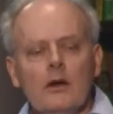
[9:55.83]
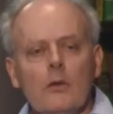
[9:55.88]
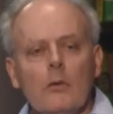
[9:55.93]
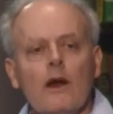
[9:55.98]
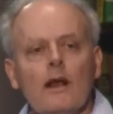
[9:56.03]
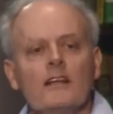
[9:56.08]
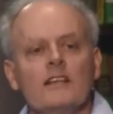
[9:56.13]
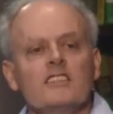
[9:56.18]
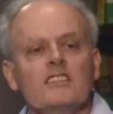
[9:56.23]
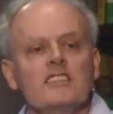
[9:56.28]

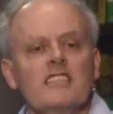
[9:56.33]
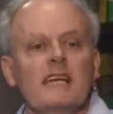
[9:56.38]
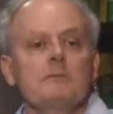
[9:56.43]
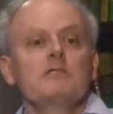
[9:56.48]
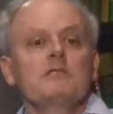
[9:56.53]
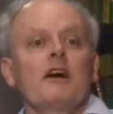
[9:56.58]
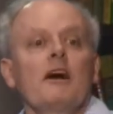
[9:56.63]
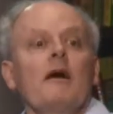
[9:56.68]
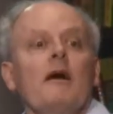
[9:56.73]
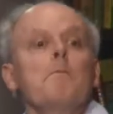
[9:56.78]
while at the same
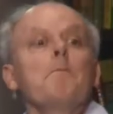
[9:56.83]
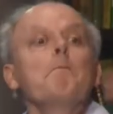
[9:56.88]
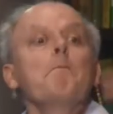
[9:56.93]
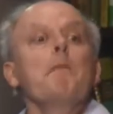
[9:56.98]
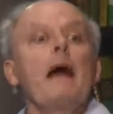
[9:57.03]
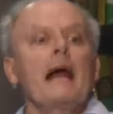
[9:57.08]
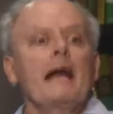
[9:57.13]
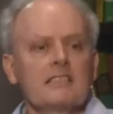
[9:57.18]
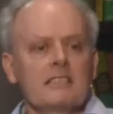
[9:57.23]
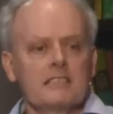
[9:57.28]
time
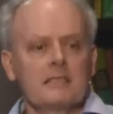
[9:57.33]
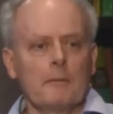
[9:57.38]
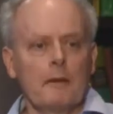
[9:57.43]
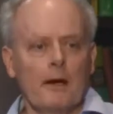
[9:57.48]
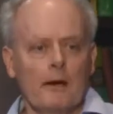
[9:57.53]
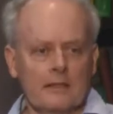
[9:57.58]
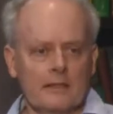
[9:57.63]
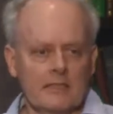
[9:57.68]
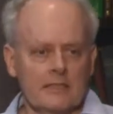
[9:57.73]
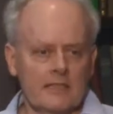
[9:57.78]

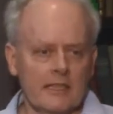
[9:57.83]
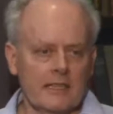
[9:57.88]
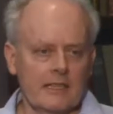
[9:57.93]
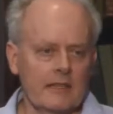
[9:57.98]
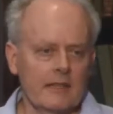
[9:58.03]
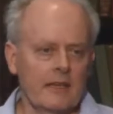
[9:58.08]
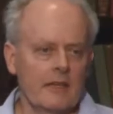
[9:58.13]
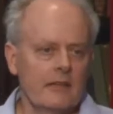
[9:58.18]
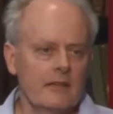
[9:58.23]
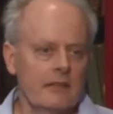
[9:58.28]

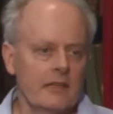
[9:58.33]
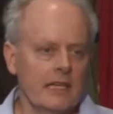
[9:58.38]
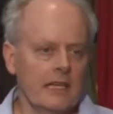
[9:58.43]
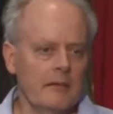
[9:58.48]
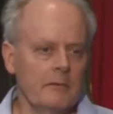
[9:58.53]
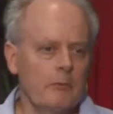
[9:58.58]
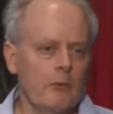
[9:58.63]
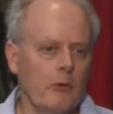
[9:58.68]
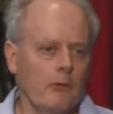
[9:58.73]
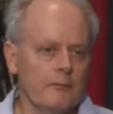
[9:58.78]
maximising
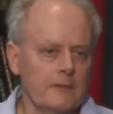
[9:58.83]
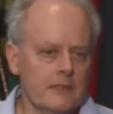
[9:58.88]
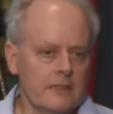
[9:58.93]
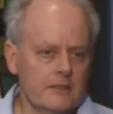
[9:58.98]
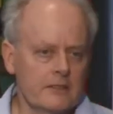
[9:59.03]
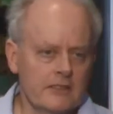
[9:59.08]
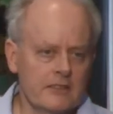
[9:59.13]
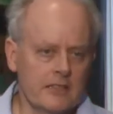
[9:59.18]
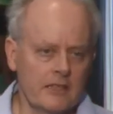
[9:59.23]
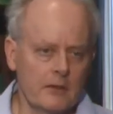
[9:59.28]
the
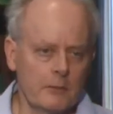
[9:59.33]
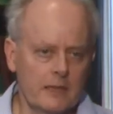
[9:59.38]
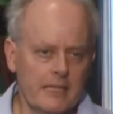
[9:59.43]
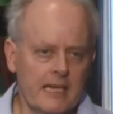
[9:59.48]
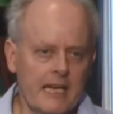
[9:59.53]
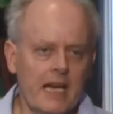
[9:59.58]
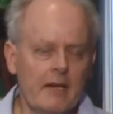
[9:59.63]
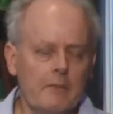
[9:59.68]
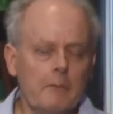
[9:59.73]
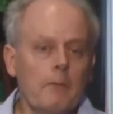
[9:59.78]
profits that we
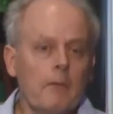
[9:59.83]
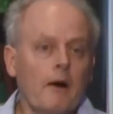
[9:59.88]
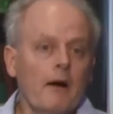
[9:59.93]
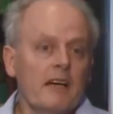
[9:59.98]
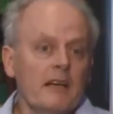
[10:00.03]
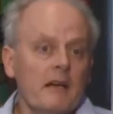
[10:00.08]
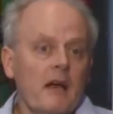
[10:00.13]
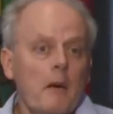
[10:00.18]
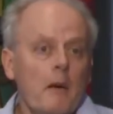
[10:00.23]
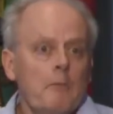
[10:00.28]
get
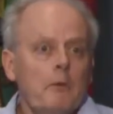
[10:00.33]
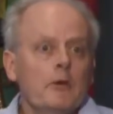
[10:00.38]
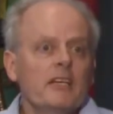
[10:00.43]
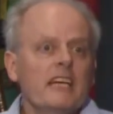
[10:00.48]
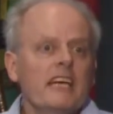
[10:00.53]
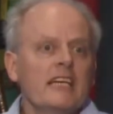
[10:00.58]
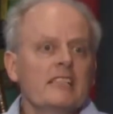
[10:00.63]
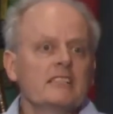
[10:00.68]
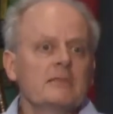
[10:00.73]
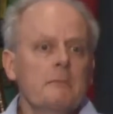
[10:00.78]
by
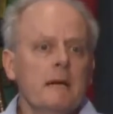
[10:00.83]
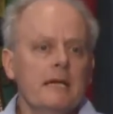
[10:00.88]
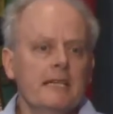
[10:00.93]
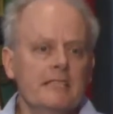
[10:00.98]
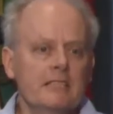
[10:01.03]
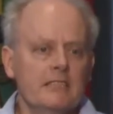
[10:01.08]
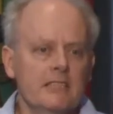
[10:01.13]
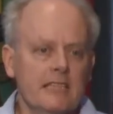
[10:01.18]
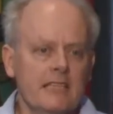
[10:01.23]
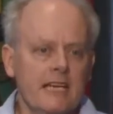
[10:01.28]
putting as
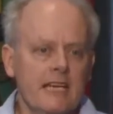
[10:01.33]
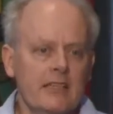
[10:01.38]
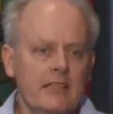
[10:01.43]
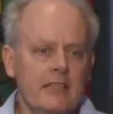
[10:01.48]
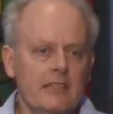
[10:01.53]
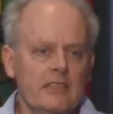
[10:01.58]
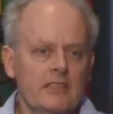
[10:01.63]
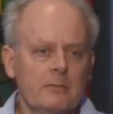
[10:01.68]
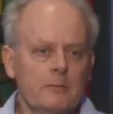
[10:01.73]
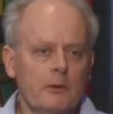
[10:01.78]
many
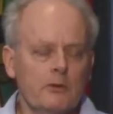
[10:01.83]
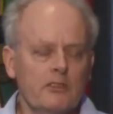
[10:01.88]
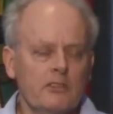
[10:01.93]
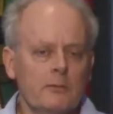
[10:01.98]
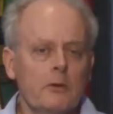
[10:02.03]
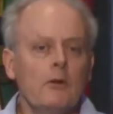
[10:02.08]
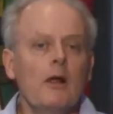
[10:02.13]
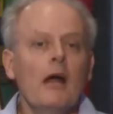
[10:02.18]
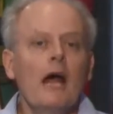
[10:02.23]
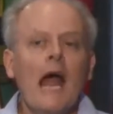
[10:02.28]
together as
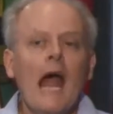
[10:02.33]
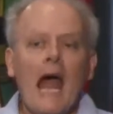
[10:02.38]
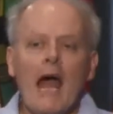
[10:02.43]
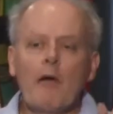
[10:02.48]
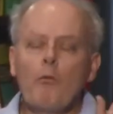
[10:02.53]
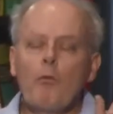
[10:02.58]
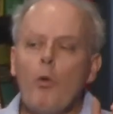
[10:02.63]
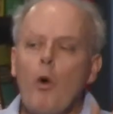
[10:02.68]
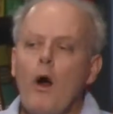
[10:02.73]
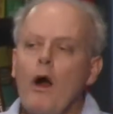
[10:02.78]
possible.
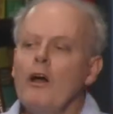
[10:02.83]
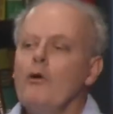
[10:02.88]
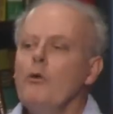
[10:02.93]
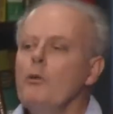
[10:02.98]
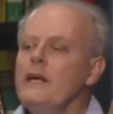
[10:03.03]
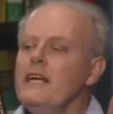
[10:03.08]
And while